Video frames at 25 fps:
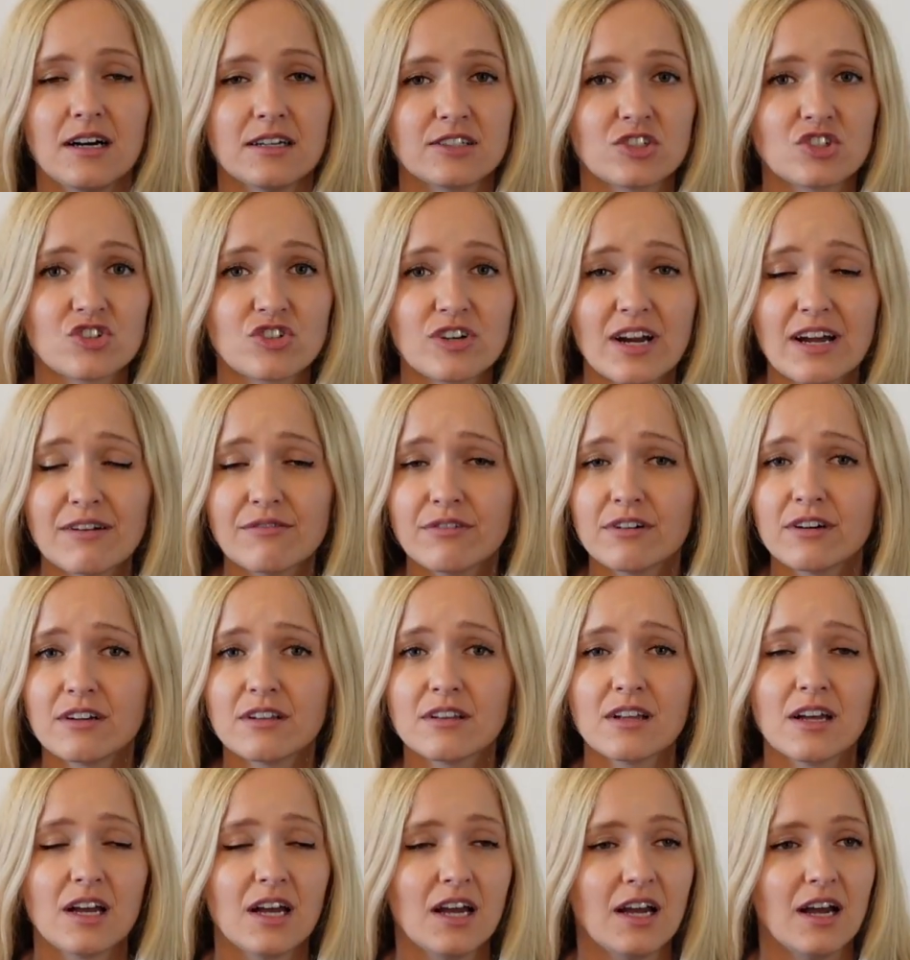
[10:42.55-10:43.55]

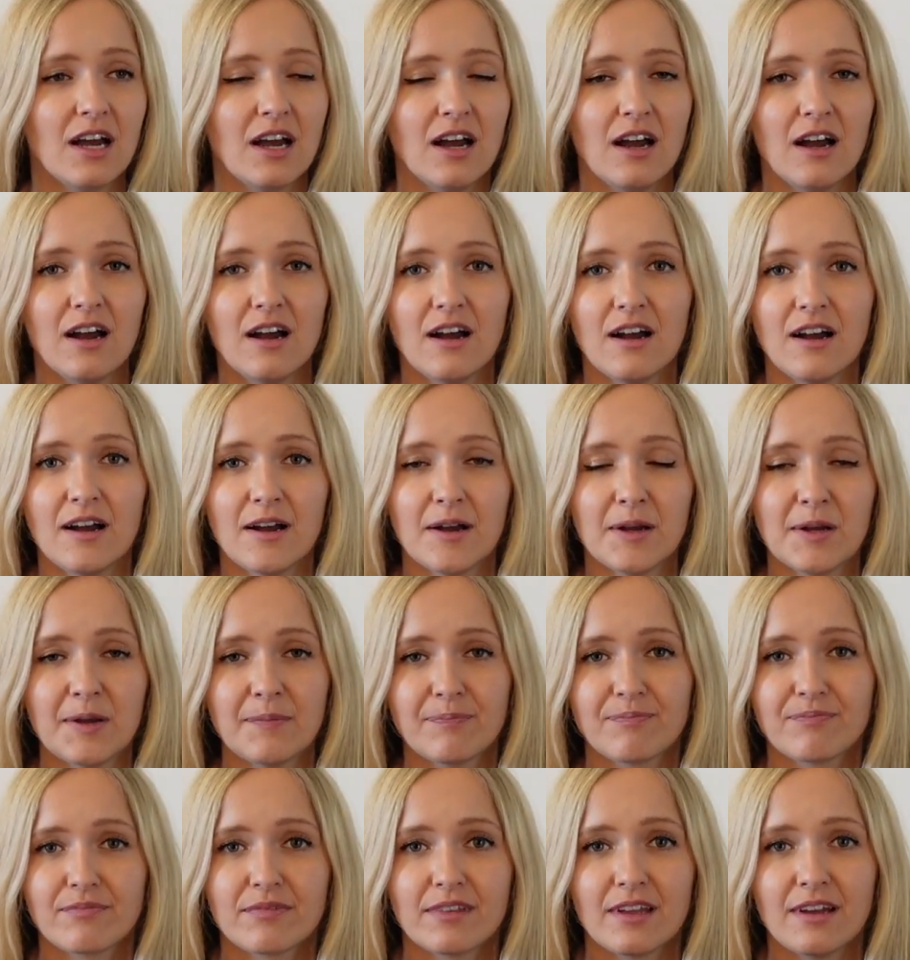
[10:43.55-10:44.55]
travel,
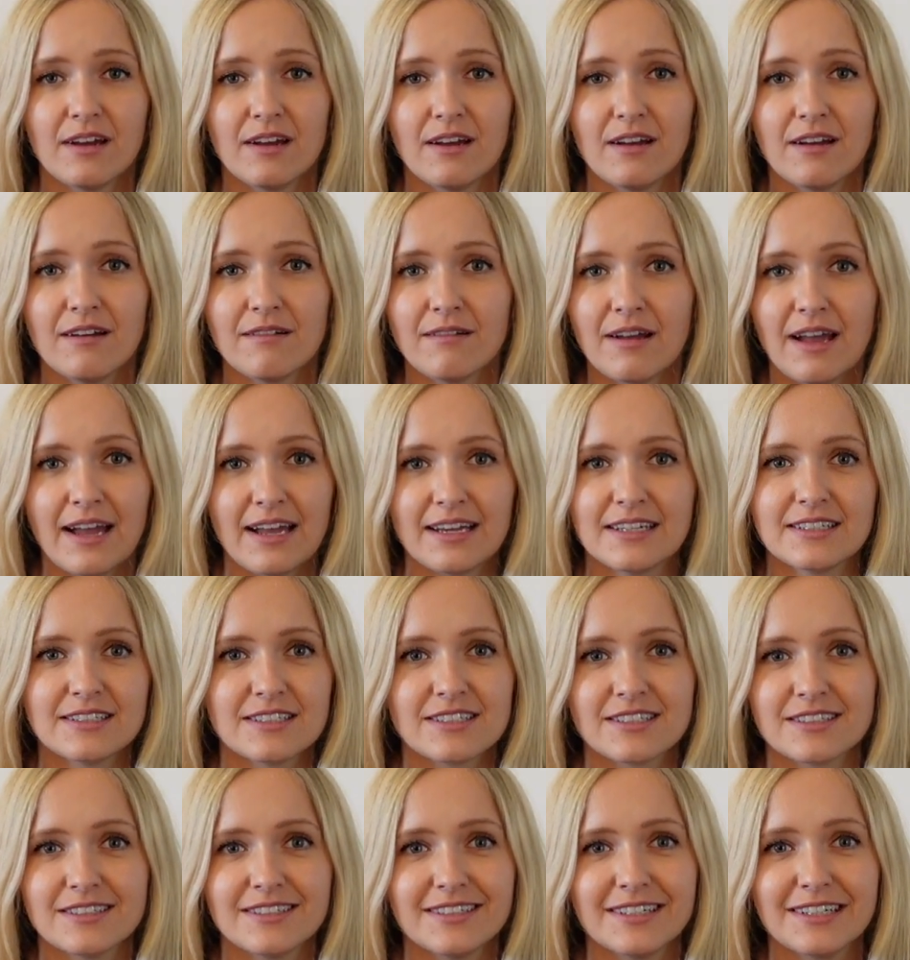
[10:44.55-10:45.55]
and
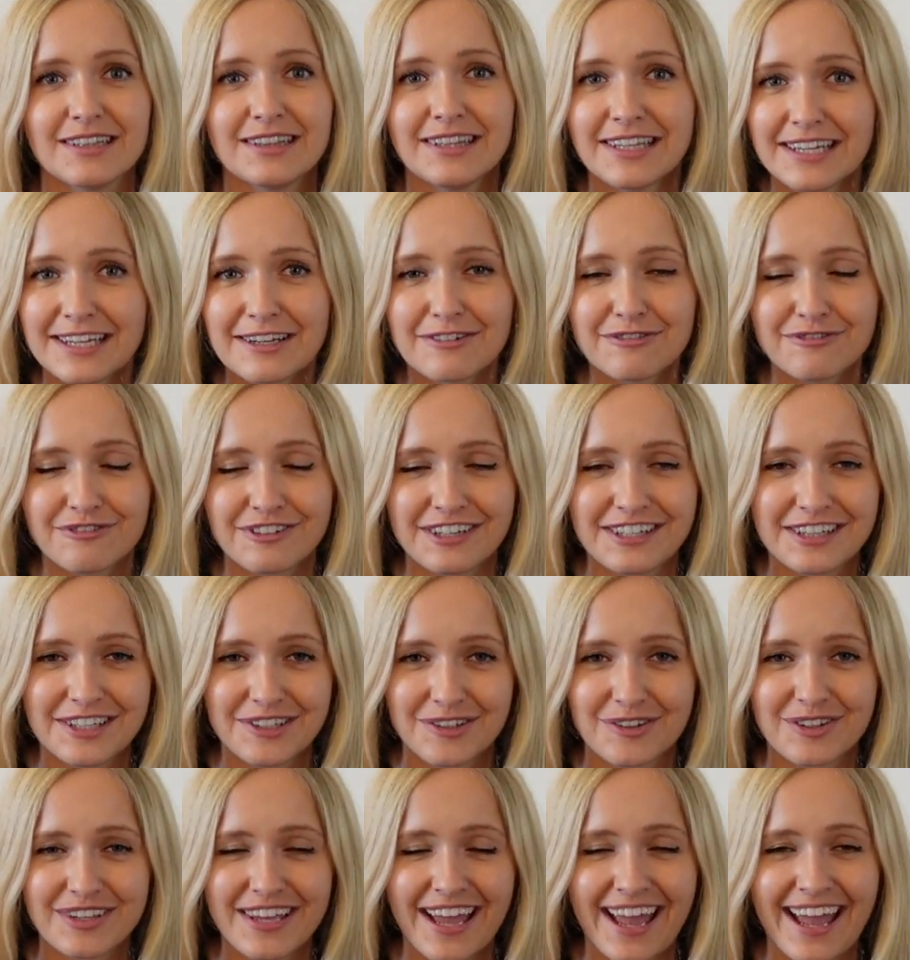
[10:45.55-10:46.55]
live in
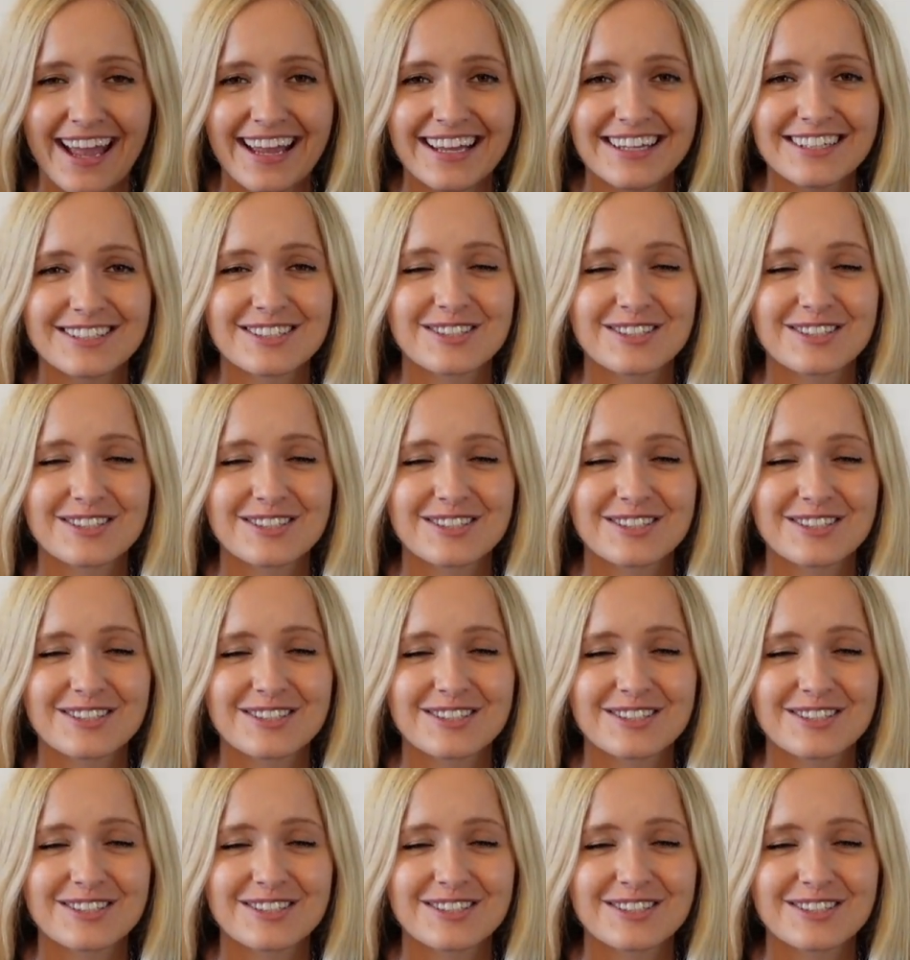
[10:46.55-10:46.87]
the UK.